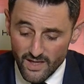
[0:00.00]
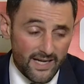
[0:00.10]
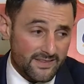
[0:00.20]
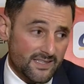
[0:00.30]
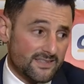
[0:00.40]

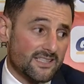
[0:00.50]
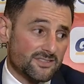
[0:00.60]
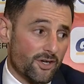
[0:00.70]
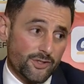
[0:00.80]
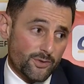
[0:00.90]
I think that's
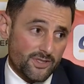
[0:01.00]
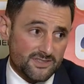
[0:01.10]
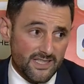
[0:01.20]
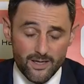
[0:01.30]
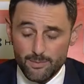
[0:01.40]
all you can
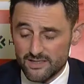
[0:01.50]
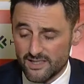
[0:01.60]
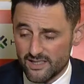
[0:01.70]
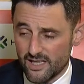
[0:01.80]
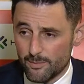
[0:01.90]
say about
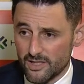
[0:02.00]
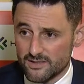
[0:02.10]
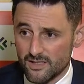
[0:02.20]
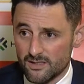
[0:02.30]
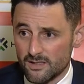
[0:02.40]
that game out
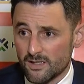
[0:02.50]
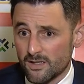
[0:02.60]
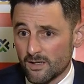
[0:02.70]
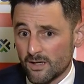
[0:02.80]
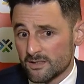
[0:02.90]
there.
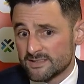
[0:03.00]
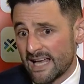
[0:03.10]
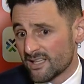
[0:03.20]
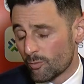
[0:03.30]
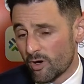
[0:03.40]

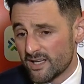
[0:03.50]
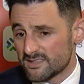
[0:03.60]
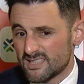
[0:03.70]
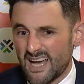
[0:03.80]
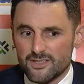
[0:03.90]
Talent-wise,
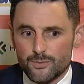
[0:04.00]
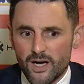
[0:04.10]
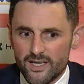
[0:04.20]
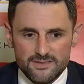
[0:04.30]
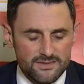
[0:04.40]

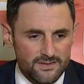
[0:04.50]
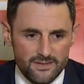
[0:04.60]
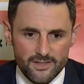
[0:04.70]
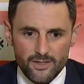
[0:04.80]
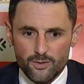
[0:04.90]
size-wise,
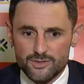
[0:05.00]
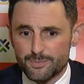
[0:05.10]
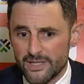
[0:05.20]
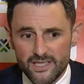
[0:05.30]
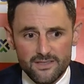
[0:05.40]
you know,
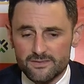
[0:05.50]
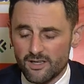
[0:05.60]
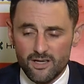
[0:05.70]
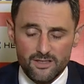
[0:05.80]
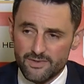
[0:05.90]
speed,
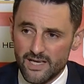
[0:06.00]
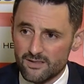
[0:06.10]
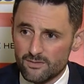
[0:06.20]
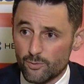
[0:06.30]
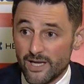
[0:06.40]
all of that,
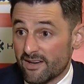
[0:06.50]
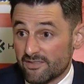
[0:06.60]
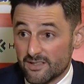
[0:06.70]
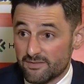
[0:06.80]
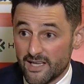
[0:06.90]
we have
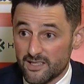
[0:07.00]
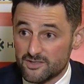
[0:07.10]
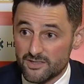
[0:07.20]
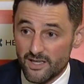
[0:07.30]
the advantage.